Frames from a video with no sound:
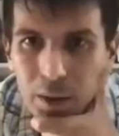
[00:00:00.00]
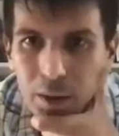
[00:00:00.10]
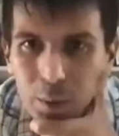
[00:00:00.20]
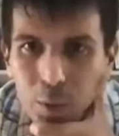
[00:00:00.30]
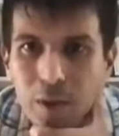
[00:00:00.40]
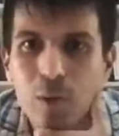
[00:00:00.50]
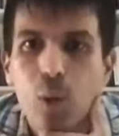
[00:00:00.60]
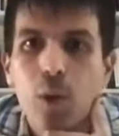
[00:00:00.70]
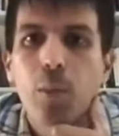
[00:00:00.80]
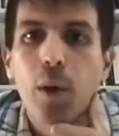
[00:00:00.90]

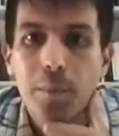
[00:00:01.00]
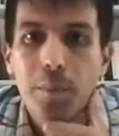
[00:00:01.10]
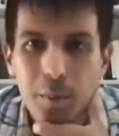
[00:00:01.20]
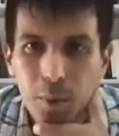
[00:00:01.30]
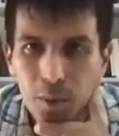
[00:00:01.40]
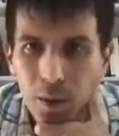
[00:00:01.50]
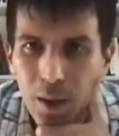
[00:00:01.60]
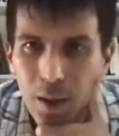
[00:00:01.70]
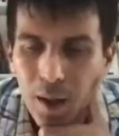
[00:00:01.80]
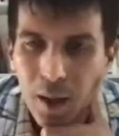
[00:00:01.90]
would point people
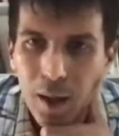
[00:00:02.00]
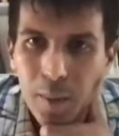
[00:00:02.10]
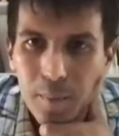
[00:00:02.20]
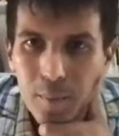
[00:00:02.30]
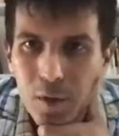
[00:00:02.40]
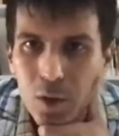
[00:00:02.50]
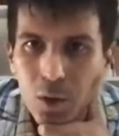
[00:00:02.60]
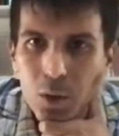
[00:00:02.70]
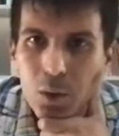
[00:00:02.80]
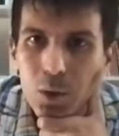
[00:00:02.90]

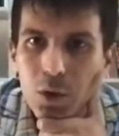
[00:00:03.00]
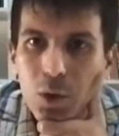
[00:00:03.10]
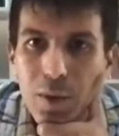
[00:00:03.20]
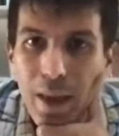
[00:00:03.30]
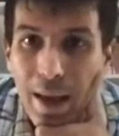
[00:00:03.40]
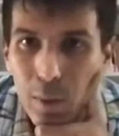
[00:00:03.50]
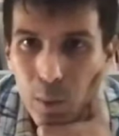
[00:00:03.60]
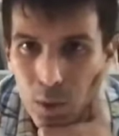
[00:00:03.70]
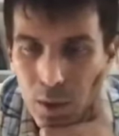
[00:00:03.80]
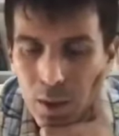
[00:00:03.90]
to that
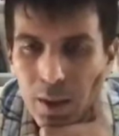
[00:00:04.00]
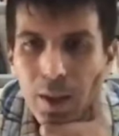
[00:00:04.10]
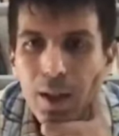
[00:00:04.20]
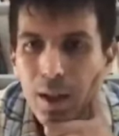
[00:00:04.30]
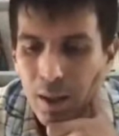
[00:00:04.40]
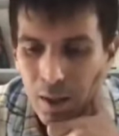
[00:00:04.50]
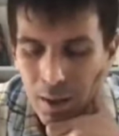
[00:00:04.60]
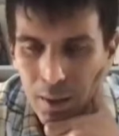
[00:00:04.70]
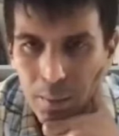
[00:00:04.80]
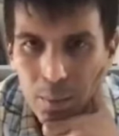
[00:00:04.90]
work
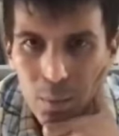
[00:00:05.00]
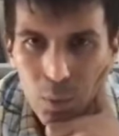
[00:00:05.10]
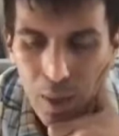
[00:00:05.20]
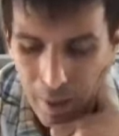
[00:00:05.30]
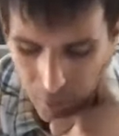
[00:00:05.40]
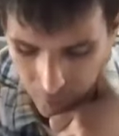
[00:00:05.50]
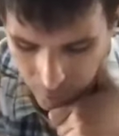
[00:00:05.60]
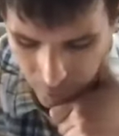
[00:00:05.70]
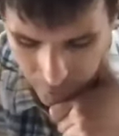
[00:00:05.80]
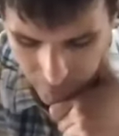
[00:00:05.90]
rather
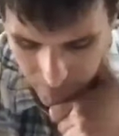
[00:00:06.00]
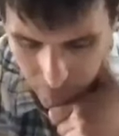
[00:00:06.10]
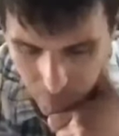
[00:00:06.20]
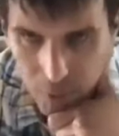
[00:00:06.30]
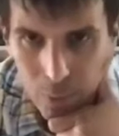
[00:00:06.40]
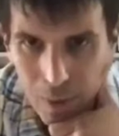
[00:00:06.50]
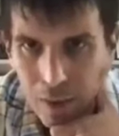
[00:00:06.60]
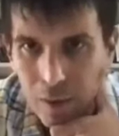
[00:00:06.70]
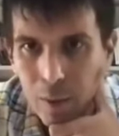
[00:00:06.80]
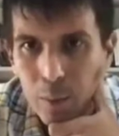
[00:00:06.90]

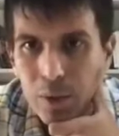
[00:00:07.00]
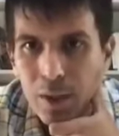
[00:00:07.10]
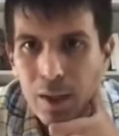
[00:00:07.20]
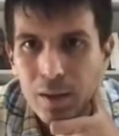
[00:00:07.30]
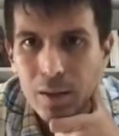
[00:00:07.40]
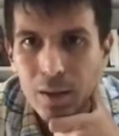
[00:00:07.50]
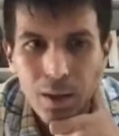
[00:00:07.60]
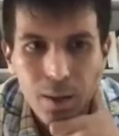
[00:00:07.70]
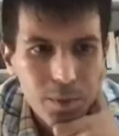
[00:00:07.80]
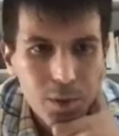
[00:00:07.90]
than pretend
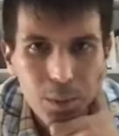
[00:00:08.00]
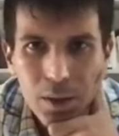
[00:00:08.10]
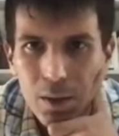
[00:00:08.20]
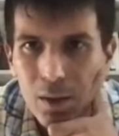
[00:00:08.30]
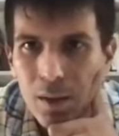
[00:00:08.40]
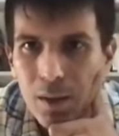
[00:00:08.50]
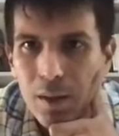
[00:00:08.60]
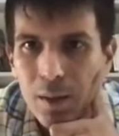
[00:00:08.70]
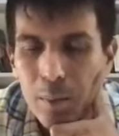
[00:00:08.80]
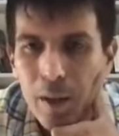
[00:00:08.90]
to be
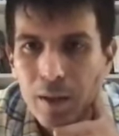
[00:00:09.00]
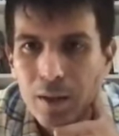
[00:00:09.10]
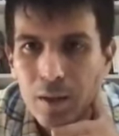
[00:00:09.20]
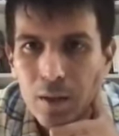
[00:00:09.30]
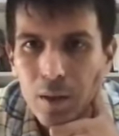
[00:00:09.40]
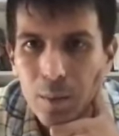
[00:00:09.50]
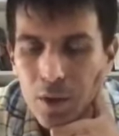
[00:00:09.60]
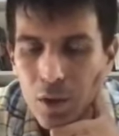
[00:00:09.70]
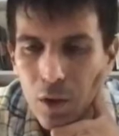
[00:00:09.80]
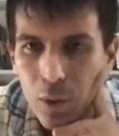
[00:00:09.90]
the best, the
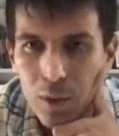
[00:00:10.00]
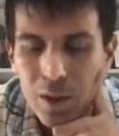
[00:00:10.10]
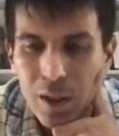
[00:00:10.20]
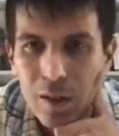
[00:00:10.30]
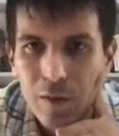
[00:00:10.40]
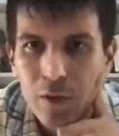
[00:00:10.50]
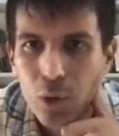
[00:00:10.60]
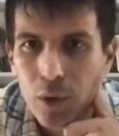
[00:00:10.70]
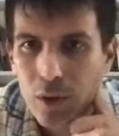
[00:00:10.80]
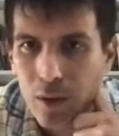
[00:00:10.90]
most authoritative
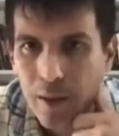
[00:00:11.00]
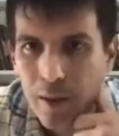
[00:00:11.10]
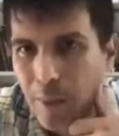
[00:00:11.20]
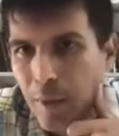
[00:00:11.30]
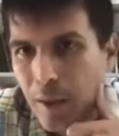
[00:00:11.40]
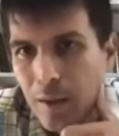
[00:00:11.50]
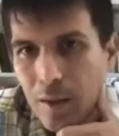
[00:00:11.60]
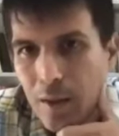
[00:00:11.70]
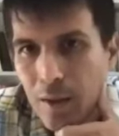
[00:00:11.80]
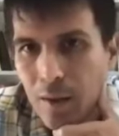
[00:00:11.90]
source on that. But I think
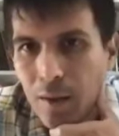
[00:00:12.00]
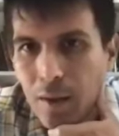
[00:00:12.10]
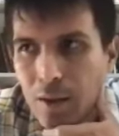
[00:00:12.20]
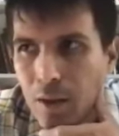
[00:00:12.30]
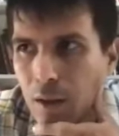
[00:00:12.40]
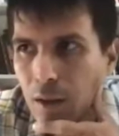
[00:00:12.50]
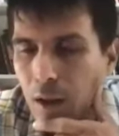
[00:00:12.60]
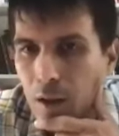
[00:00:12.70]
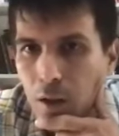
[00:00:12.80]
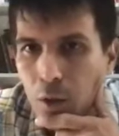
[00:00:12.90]
the links
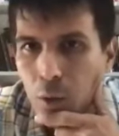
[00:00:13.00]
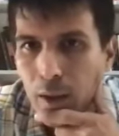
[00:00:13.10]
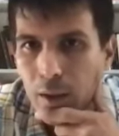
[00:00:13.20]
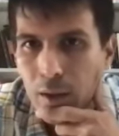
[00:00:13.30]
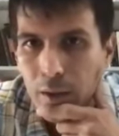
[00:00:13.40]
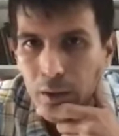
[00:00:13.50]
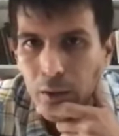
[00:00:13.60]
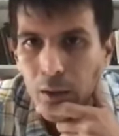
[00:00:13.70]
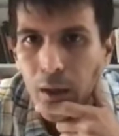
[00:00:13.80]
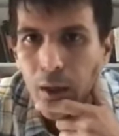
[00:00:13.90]
are quite
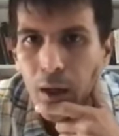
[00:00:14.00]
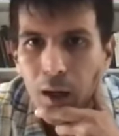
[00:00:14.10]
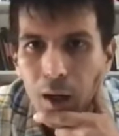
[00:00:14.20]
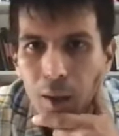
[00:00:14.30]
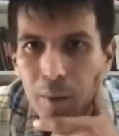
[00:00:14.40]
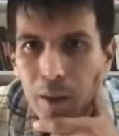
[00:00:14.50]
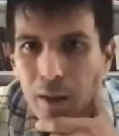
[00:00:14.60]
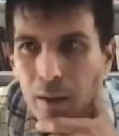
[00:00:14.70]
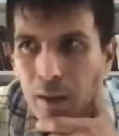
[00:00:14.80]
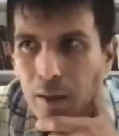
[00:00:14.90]
clear,
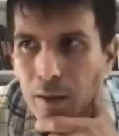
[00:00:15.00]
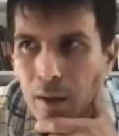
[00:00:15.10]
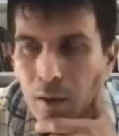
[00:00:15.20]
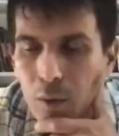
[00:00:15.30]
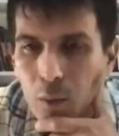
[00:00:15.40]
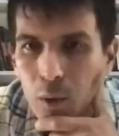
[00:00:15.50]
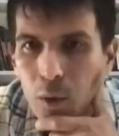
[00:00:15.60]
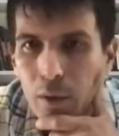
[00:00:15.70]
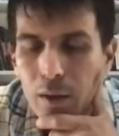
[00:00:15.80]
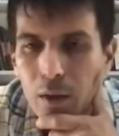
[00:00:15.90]
and the role
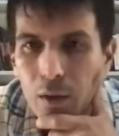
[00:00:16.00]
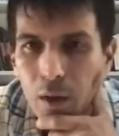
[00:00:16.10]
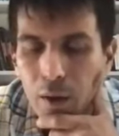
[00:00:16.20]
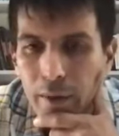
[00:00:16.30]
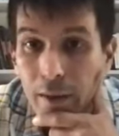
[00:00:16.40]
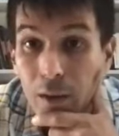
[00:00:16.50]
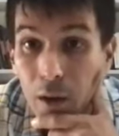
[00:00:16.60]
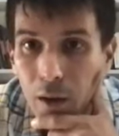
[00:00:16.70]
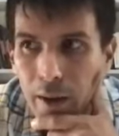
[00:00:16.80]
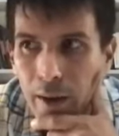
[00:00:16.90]
that
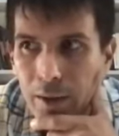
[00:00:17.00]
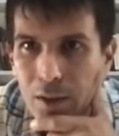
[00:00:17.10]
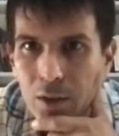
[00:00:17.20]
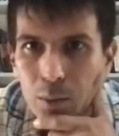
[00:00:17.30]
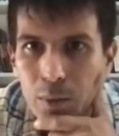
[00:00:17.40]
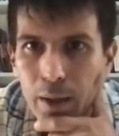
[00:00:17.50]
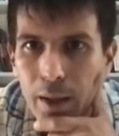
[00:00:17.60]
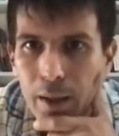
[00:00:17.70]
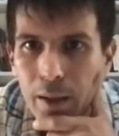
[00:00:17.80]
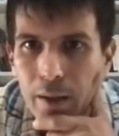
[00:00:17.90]
law has to
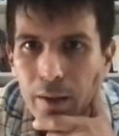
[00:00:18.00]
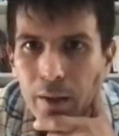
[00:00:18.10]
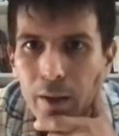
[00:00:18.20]
play in